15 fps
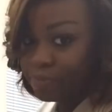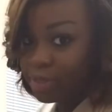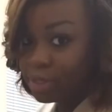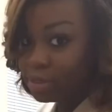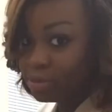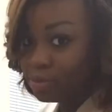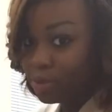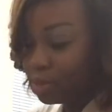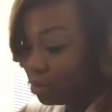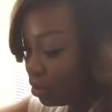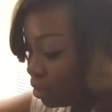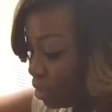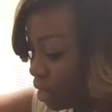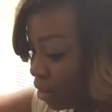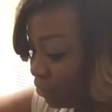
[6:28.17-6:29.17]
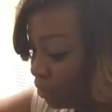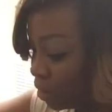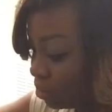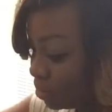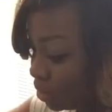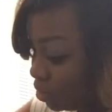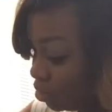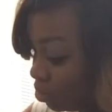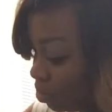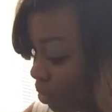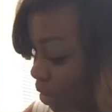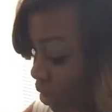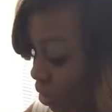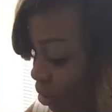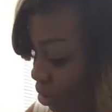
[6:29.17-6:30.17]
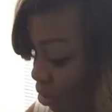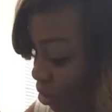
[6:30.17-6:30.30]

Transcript: this is when the knife comes into play.